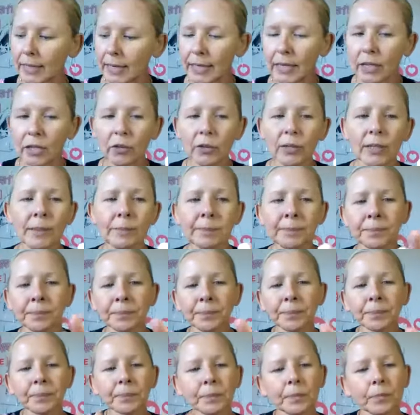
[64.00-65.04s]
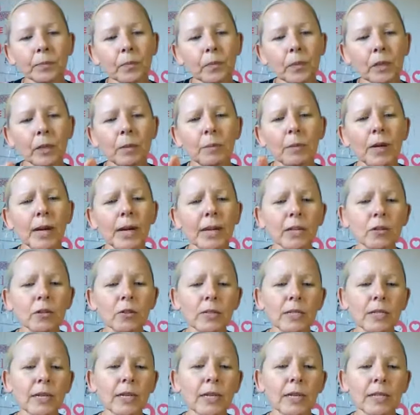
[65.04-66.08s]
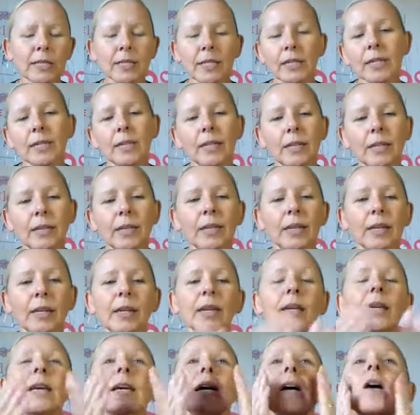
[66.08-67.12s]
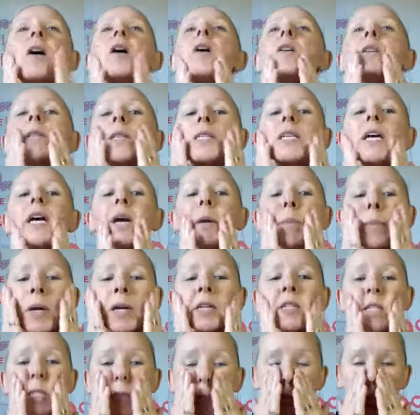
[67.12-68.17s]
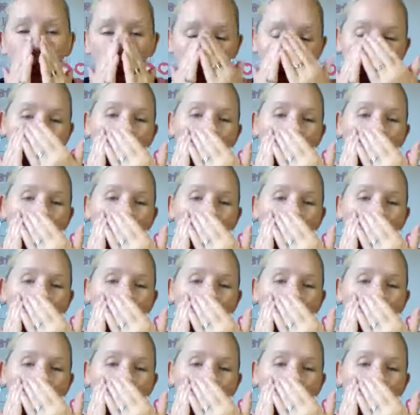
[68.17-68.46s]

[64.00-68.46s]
night cream, but I use it all the time, not just at night.